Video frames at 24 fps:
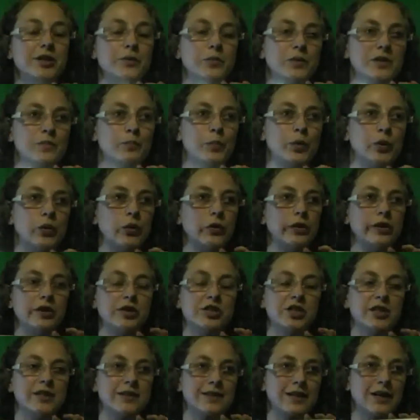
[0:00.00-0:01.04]
she was born.
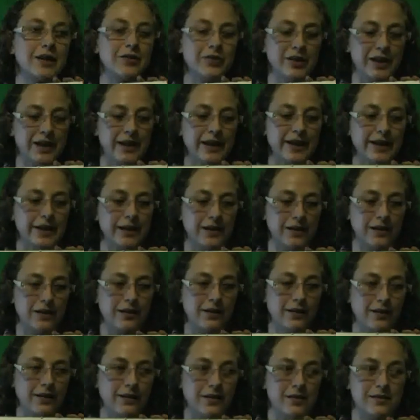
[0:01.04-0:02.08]
She's currently
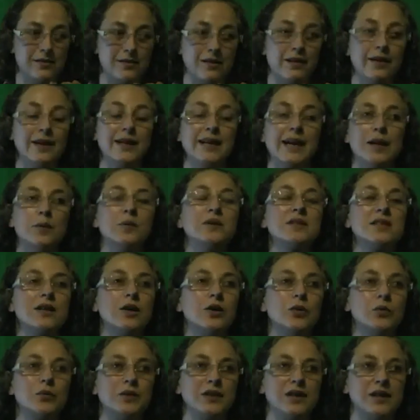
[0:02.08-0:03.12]
9 hours
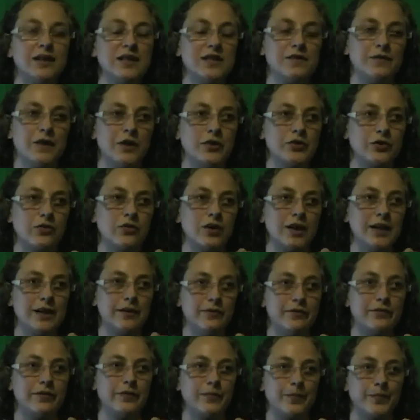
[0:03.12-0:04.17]
old in this
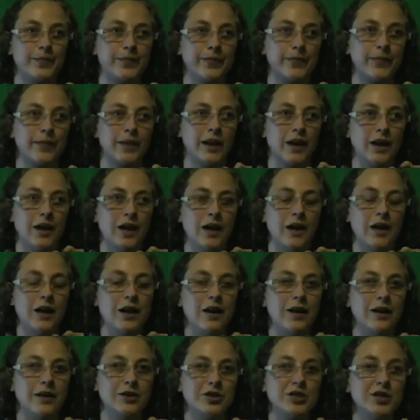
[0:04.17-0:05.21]
photograph.
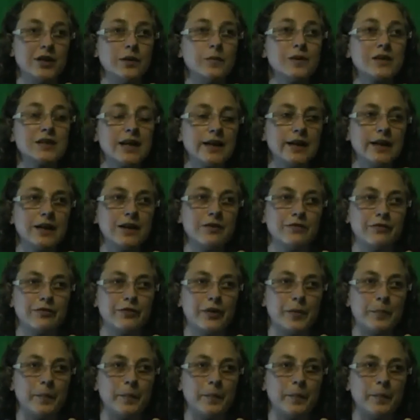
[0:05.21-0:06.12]
She was taken